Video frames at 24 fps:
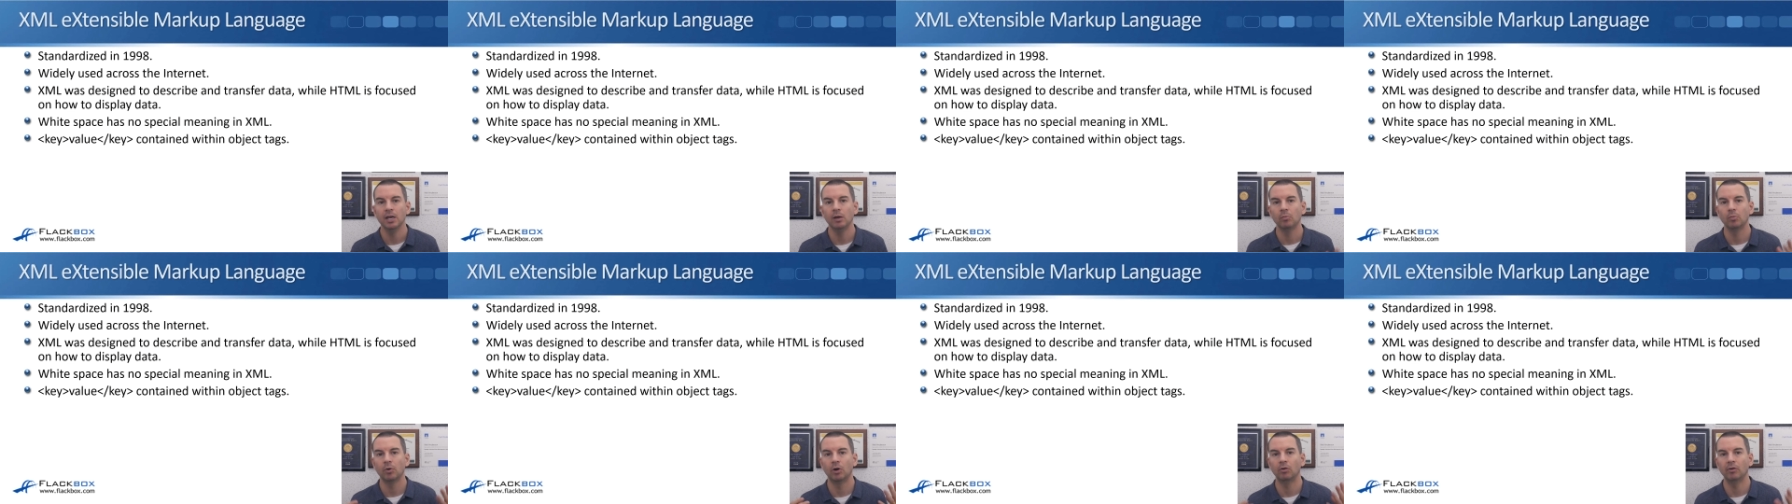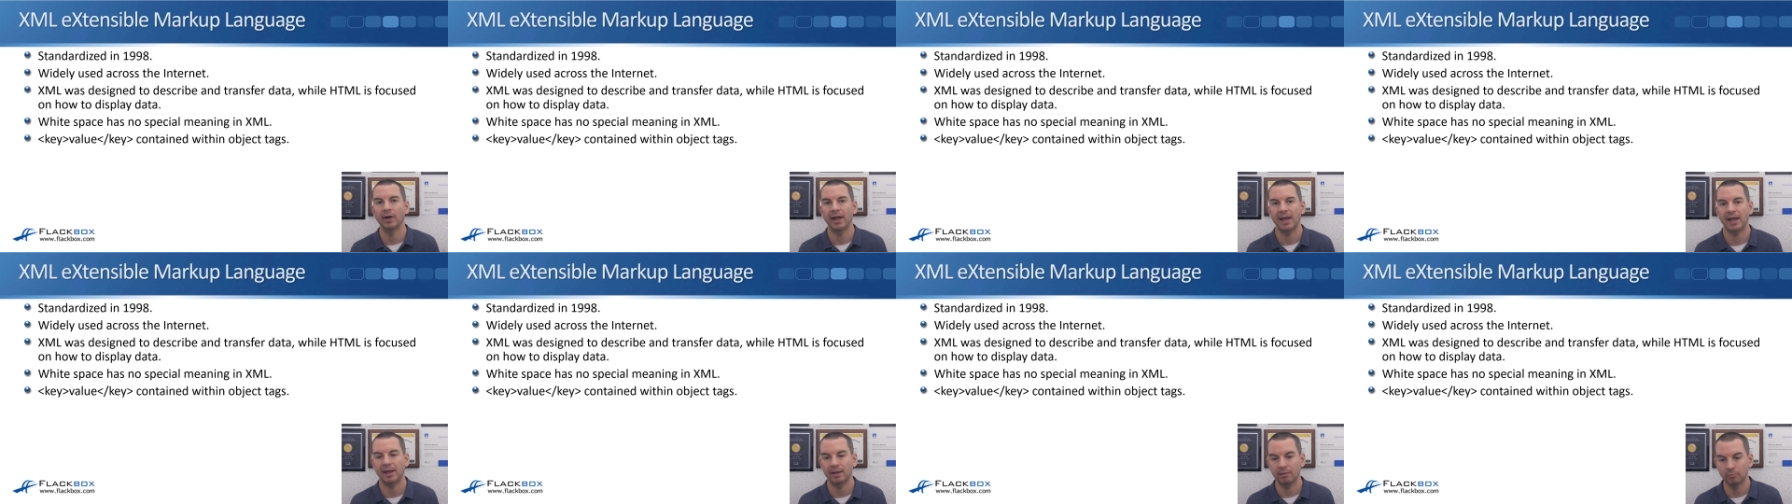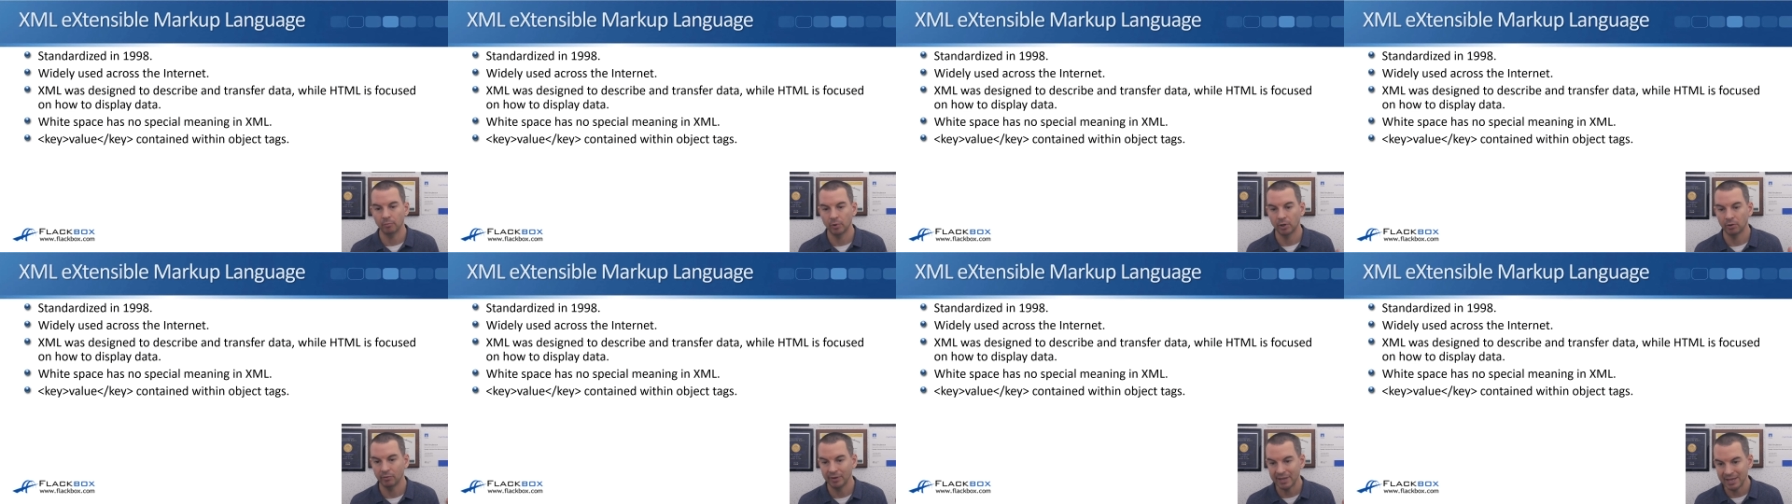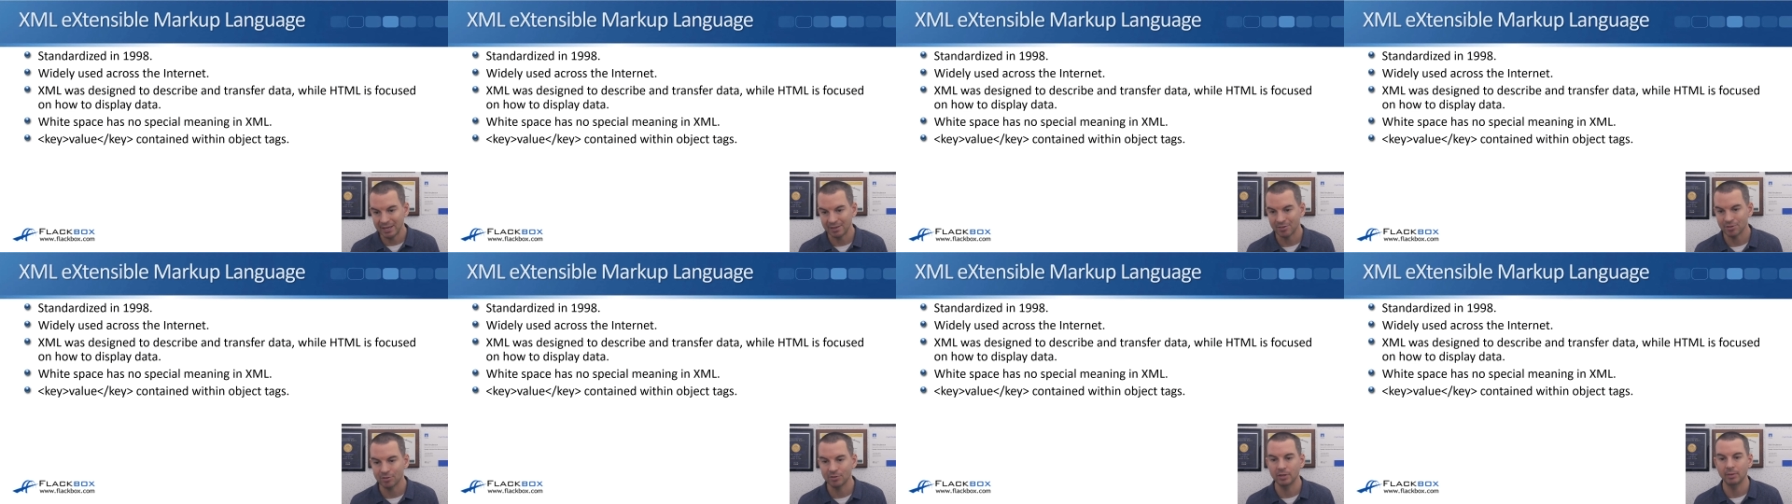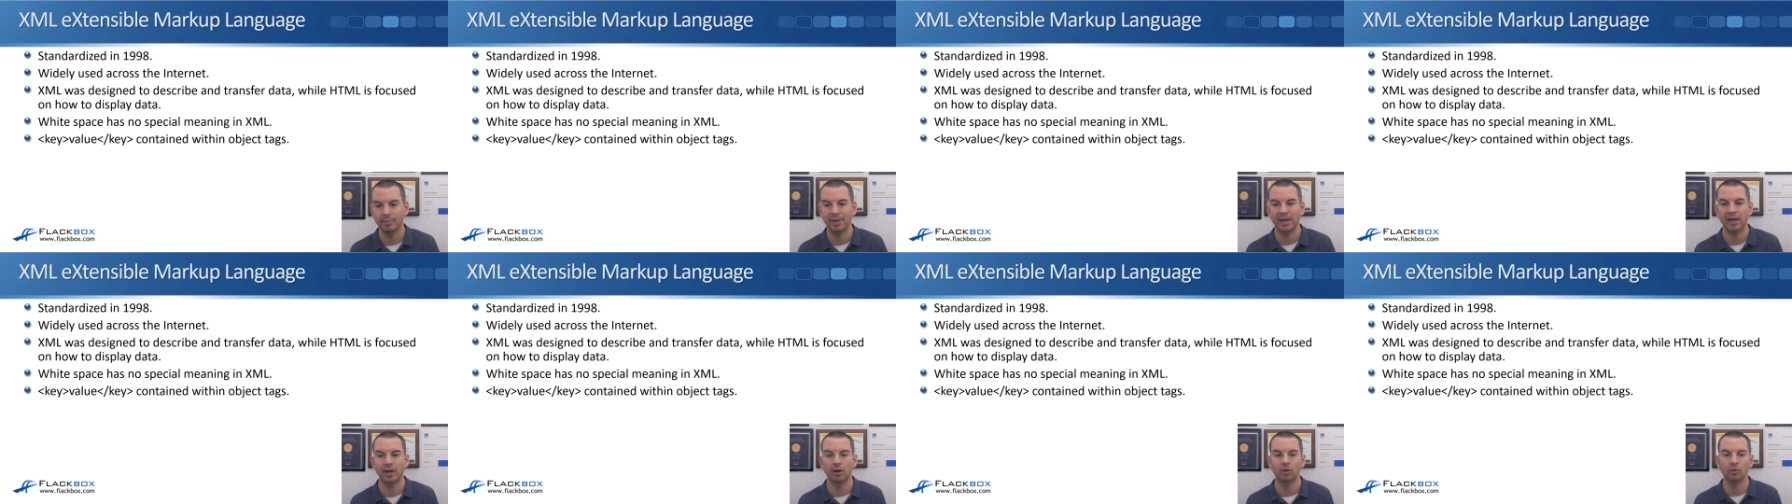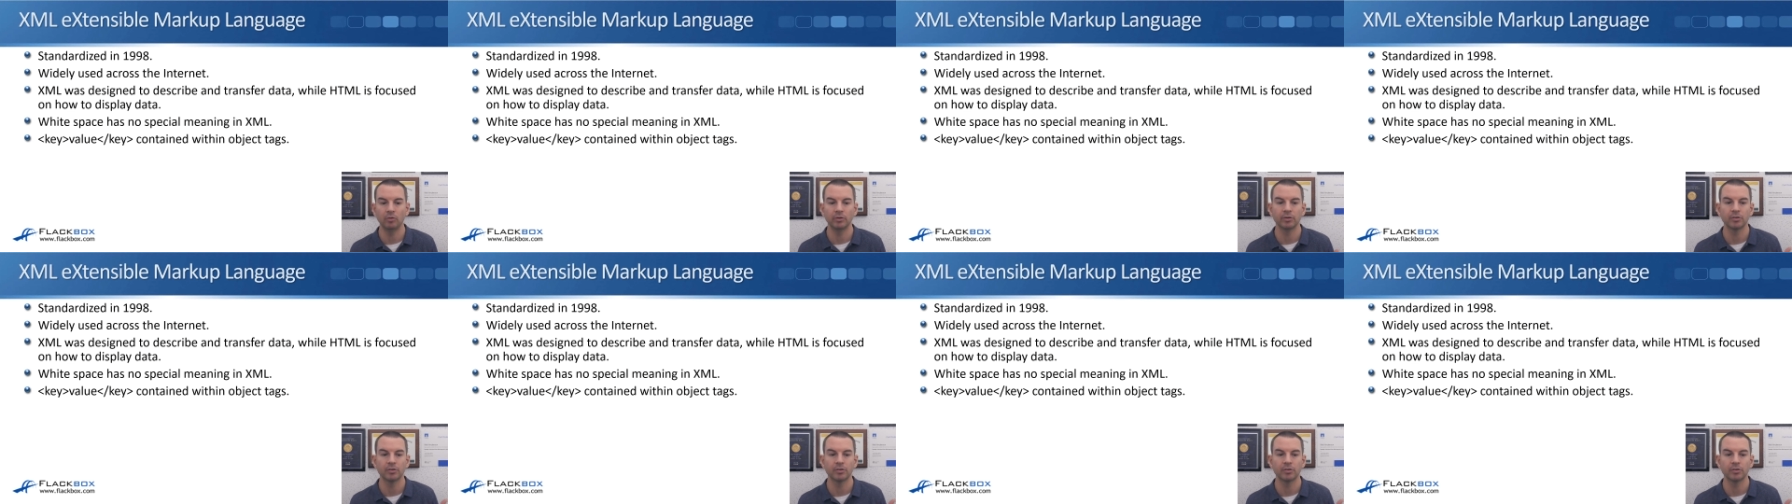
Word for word: while, eh, while HTML